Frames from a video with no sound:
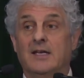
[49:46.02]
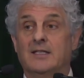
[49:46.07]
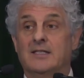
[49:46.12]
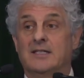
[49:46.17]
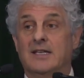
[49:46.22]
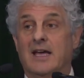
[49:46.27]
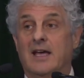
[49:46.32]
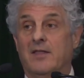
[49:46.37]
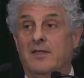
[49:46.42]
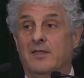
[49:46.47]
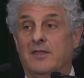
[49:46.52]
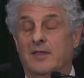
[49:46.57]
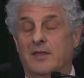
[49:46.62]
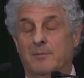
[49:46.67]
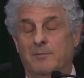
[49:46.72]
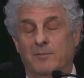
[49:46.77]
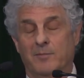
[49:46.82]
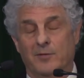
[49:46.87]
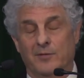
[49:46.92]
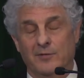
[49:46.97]
it's that
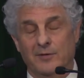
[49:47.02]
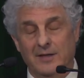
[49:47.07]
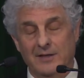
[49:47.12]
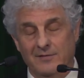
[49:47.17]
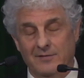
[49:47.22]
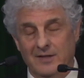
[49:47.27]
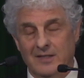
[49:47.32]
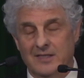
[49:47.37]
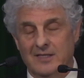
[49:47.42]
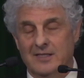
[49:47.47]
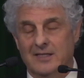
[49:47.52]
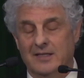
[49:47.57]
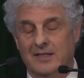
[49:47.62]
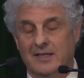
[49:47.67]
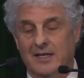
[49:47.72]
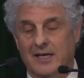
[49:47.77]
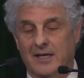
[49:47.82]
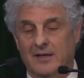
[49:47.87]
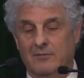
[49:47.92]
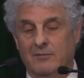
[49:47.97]
the
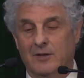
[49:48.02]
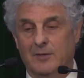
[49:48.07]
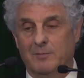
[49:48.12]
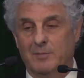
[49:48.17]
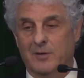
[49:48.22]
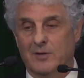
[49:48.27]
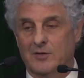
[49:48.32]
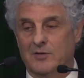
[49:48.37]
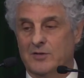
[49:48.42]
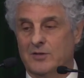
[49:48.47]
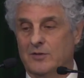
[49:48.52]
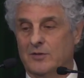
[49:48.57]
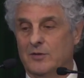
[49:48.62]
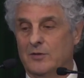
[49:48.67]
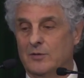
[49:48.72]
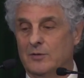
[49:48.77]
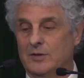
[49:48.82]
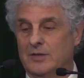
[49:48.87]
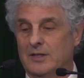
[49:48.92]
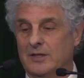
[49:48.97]
previously angry person
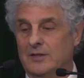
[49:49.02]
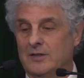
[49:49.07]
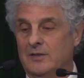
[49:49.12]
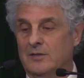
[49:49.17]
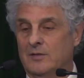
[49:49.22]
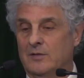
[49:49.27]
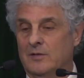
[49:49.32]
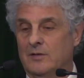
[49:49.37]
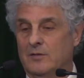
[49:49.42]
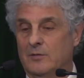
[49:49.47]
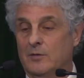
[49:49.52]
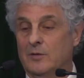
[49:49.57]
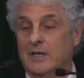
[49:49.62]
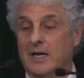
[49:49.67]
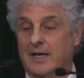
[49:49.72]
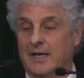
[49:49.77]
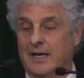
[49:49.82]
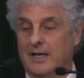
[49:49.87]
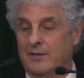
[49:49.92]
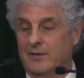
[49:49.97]
who didn't who
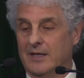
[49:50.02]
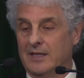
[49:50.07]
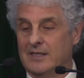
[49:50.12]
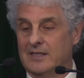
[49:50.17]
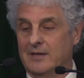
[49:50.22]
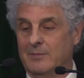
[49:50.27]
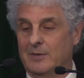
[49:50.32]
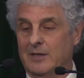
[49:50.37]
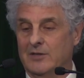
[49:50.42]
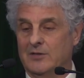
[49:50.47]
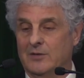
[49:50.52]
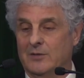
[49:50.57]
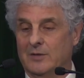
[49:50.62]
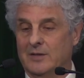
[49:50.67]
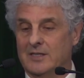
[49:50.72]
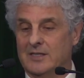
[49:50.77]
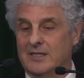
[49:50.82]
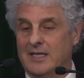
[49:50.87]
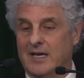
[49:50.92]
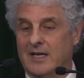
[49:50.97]
got angry at somebody
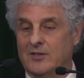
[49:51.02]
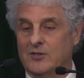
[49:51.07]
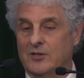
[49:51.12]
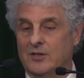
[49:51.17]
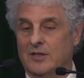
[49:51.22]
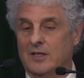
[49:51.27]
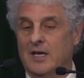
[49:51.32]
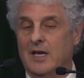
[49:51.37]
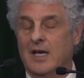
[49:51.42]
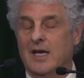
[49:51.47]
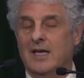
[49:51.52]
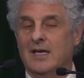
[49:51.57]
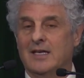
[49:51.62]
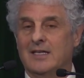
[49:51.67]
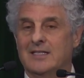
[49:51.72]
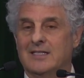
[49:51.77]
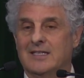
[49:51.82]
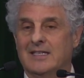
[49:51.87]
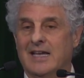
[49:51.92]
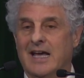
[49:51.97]
doing this action
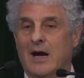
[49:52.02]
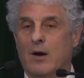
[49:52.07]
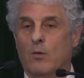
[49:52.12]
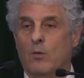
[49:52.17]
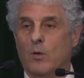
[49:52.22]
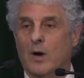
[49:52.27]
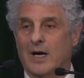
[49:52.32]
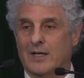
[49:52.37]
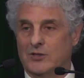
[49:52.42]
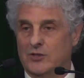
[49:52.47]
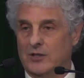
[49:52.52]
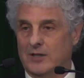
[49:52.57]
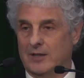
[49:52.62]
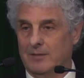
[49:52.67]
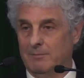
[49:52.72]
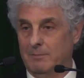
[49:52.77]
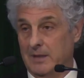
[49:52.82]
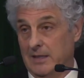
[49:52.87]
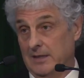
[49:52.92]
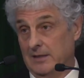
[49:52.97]
is now
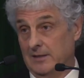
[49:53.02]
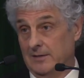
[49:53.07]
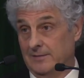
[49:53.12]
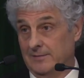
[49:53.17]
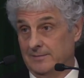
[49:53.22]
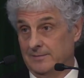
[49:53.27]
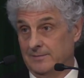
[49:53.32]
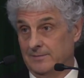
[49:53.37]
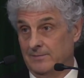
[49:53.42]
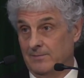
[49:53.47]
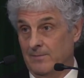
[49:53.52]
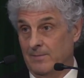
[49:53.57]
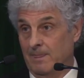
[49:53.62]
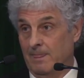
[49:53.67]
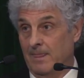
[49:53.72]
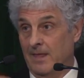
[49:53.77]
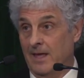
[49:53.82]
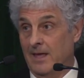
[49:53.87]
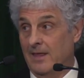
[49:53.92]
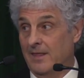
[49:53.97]
watching me.
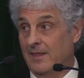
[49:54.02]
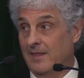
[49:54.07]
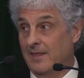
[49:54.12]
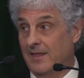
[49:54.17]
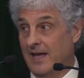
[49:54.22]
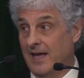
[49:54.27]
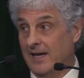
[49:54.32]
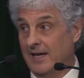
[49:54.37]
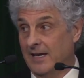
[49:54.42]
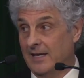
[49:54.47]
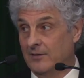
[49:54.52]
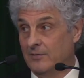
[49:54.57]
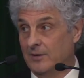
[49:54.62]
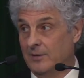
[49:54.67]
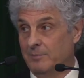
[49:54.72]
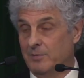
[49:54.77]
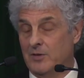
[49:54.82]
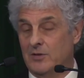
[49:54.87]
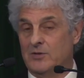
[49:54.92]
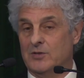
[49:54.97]
That
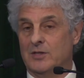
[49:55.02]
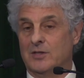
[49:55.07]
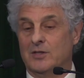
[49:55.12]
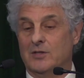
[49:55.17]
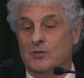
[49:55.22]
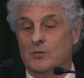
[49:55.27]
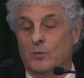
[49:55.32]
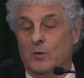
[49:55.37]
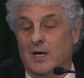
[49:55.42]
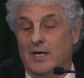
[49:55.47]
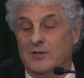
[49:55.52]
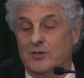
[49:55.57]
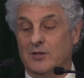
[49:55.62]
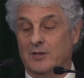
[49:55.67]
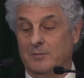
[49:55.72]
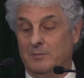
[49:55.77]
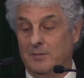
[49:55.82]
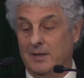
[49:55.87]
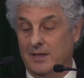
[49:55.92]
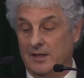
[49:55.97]
angry person is
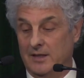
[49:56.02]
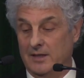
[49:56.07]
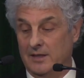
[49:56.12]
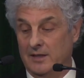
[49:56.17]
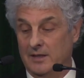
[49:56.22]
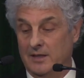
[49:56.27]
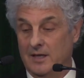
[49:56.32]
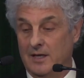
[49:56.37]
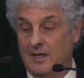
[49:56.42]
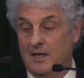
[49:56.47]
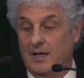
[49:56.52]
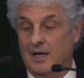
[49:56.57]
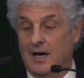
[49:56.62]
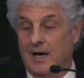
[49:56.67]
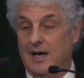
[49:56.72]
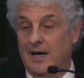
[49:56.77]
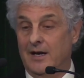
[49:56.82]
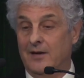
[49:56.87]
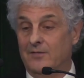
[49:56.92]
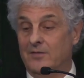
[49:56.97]
watching me.
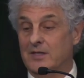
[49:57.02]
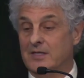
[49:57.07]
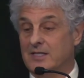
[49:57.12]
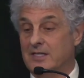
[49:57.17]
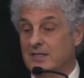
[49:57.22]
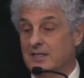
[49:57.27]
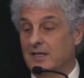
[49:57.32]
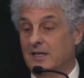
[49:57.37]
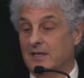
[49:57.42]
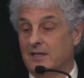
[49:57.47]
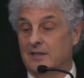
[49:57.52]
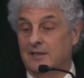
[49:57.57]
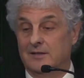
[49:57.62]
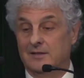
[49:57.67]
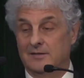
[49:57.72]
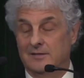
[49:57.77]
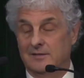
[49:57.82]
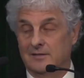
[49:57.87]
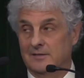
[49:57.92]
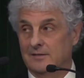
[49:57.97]
I have the
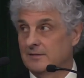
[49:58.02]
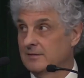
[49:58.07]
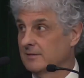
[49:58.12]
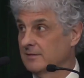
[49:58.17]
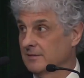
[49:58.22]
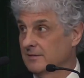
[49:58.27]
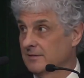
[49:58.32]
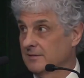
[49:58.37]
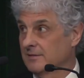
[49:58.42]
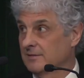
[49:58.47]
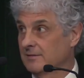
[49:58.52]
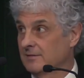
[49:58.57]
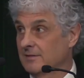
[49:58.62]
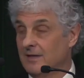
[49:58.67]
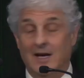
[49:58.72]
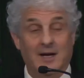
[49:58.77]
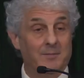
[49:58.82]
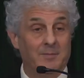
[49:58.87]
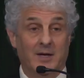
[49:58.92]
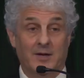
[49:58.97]
stick.
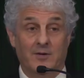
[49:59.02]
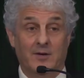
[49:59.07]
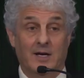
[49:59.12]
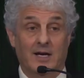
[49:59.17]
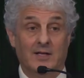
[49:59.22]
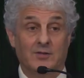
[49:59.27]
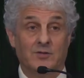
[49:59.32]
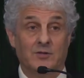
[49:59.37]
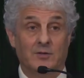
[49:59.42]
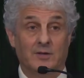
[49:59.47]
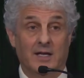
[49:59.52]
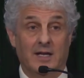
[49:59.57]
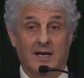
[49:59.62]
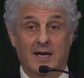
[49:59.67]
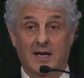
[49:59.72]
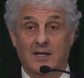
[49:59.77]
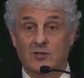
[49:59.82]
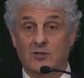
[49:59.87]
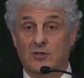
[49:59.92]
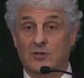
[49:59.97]
I better not do that
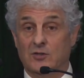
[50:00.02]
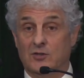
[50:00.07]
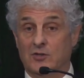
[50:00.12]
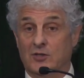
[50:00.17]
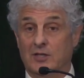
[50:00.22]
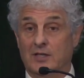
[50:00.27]
action.